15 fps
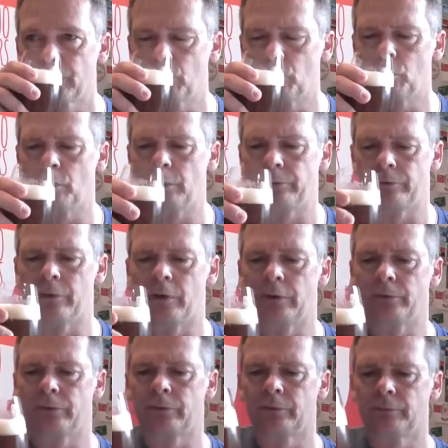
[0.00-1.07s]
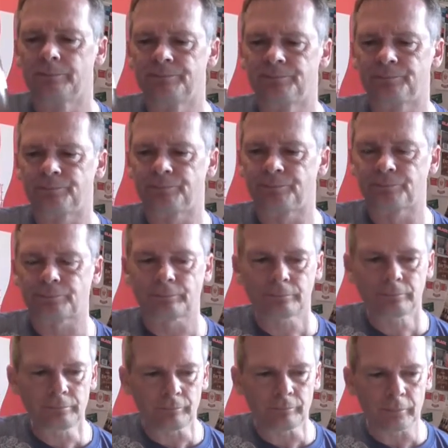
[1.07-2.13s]
Oh, it's nice.
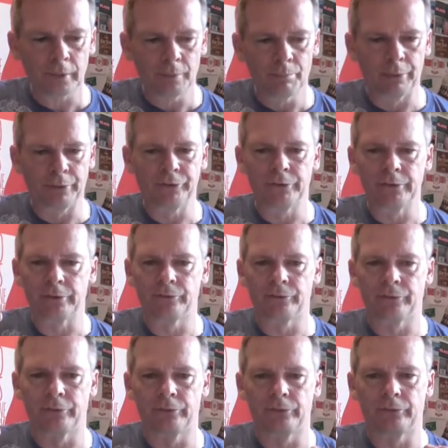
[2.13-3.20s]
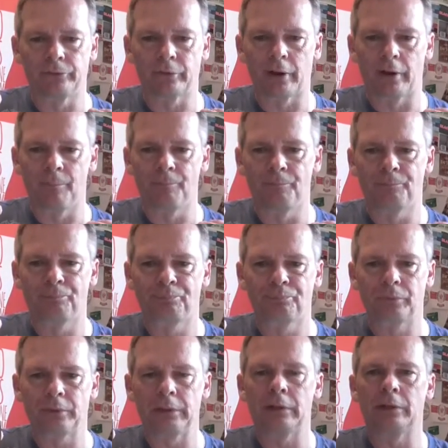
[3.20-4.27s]
Bitterness is,
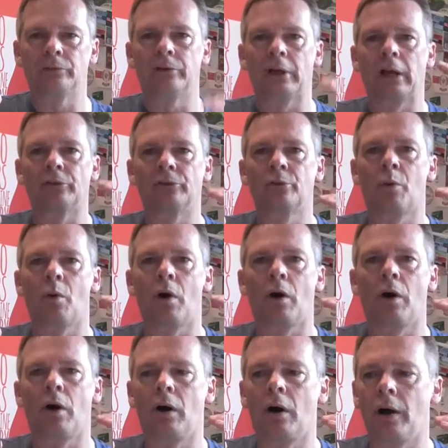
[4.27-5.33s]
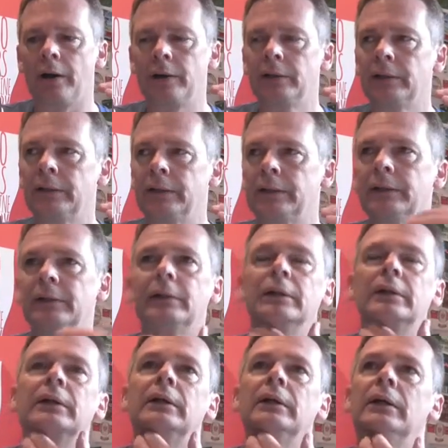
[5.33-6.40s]
you can tell it's quite high,
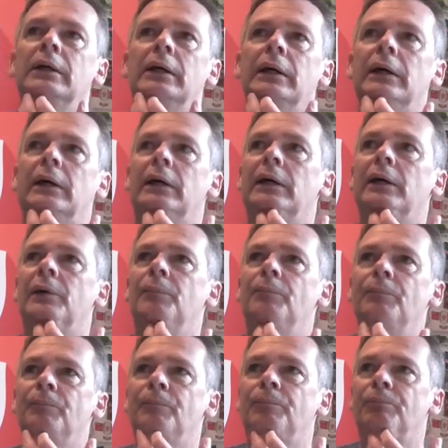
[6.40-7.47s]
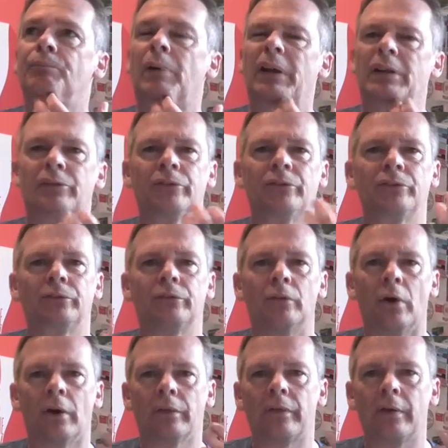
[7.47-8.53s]
but it's
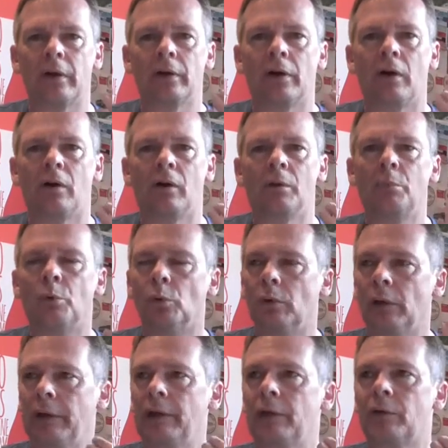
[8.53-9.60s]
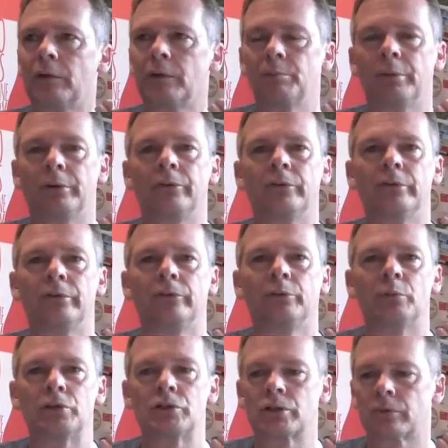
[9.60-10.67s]
not that horrible lingering bitterness
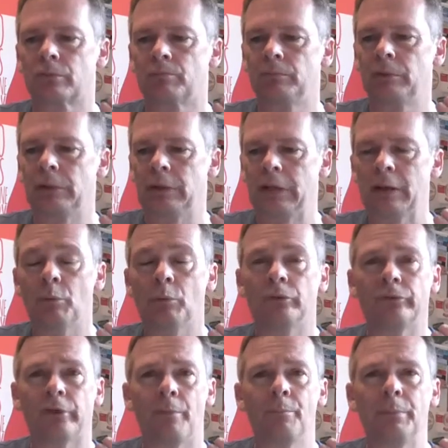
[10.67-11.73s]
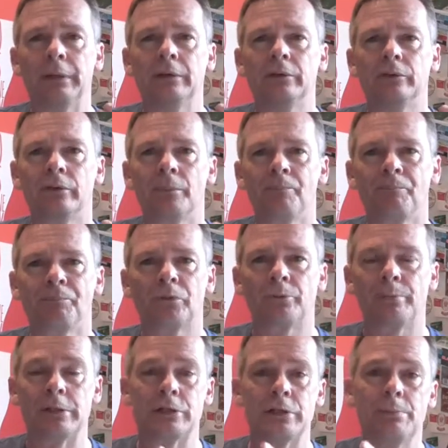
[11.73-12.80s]
which you get with some beers,
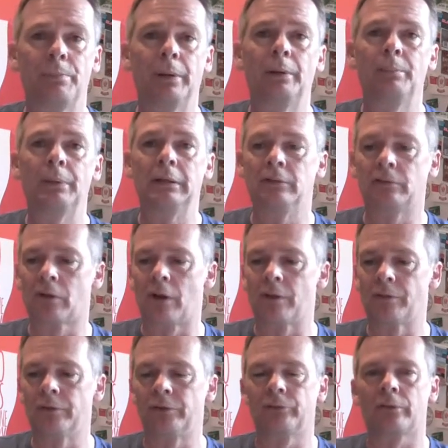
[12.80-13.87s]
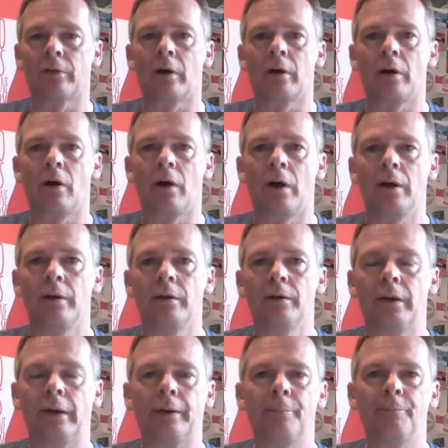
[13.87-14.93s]
especially big beers like this, high
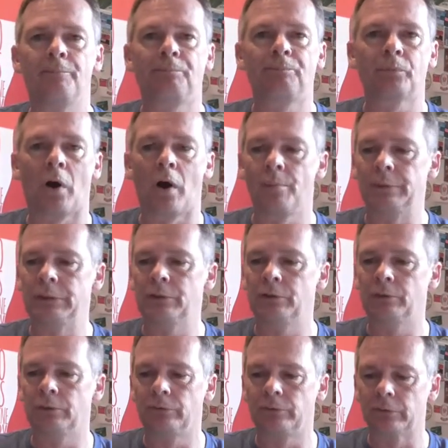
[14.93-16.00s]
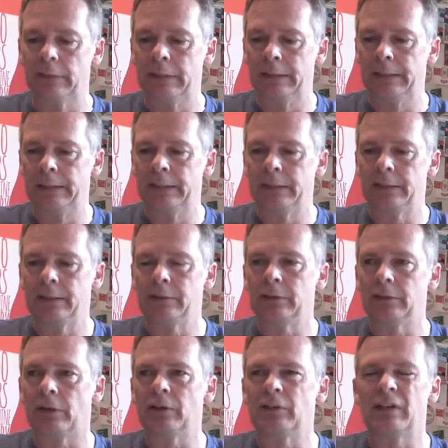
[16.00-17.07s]
in IBUs.
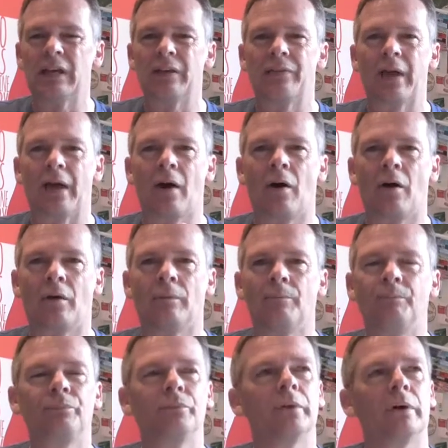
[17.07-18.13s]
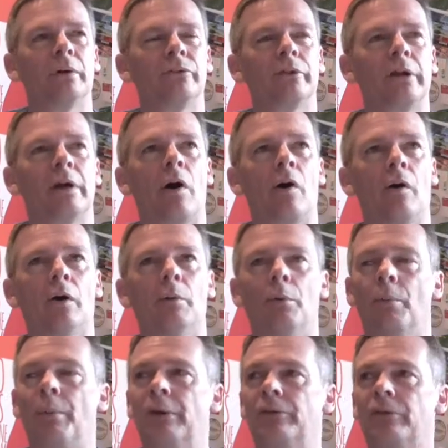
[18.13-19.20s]
You know, you get that, I say
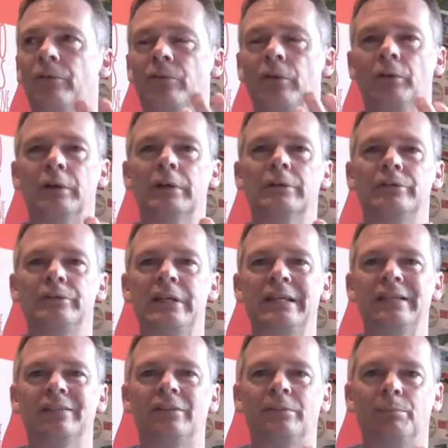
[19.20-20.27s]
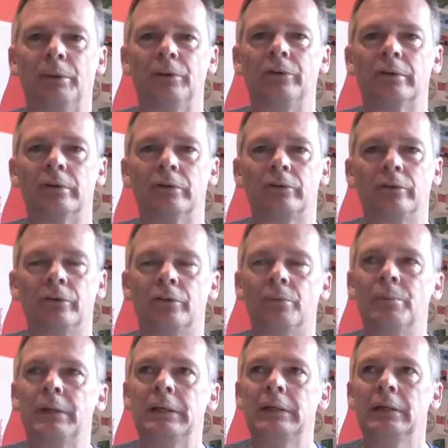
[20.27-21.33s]
horrible, but it's a very intense bitterness, and to
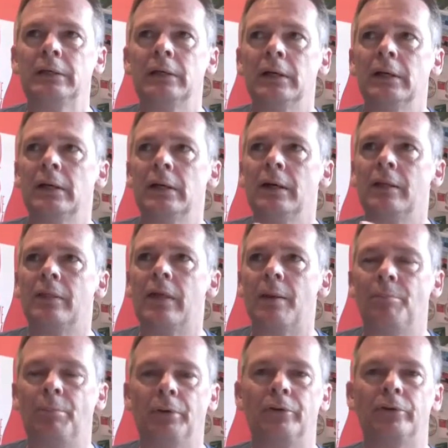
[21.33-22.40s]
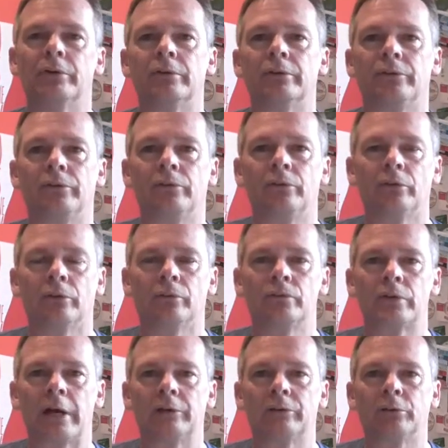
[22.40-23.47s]
me that bitterness sort of
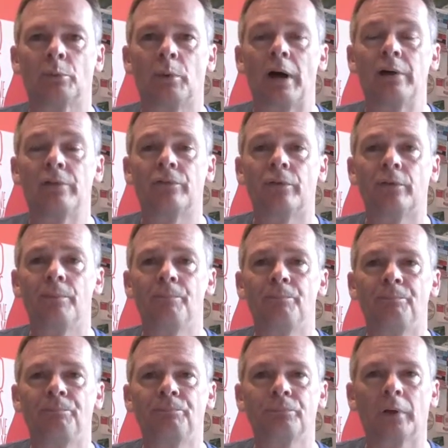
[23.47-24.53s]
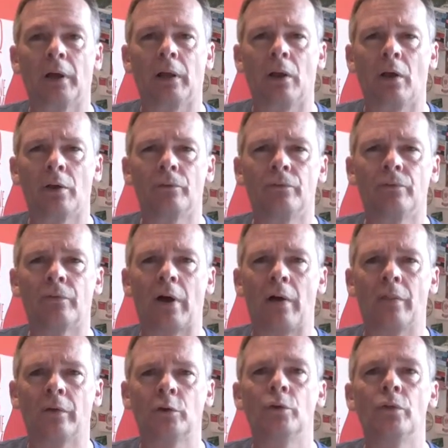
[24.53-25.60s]
takes away from a lot of
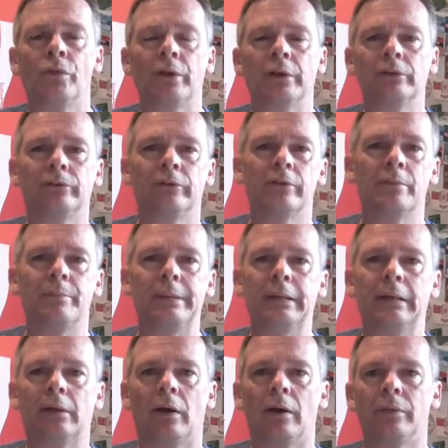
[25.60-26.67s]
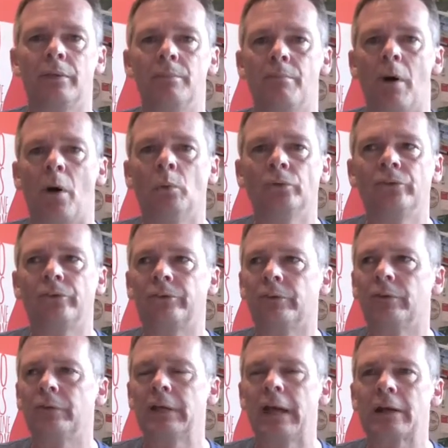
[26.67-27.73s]
other good things in the beer, like the malts
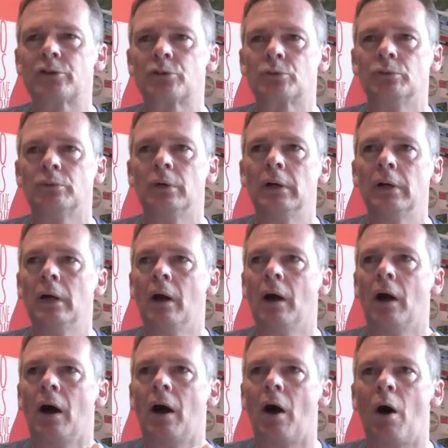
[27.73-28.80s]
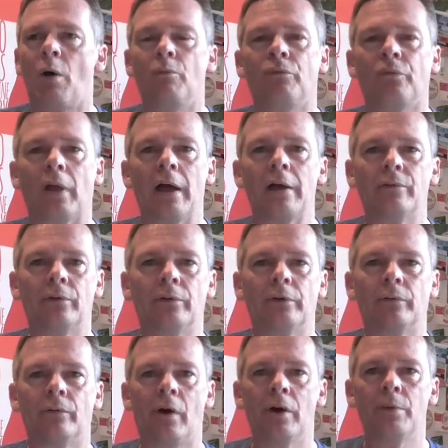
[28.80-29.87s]
and the actual hop flavour and
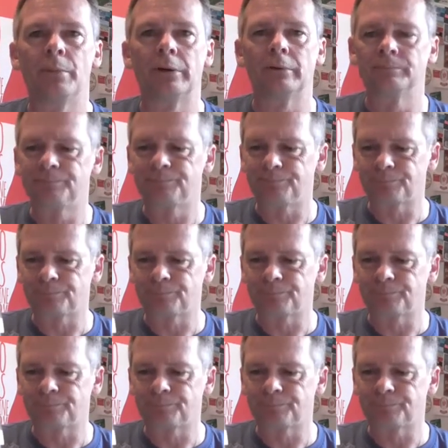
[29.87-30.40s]
aroma.